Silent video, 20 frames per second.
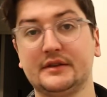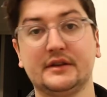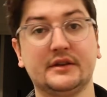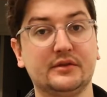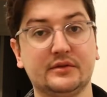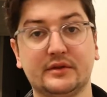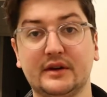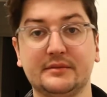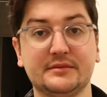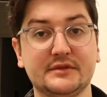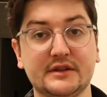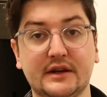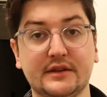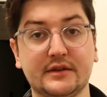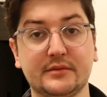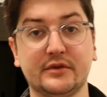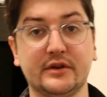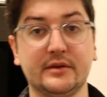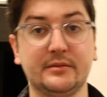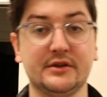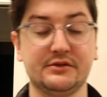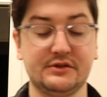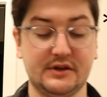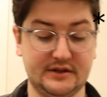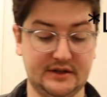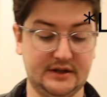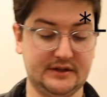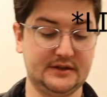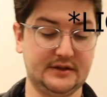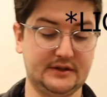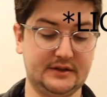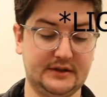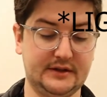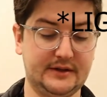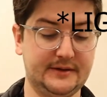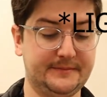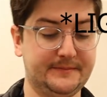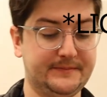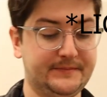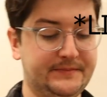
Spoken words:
They all come together pretty much identically.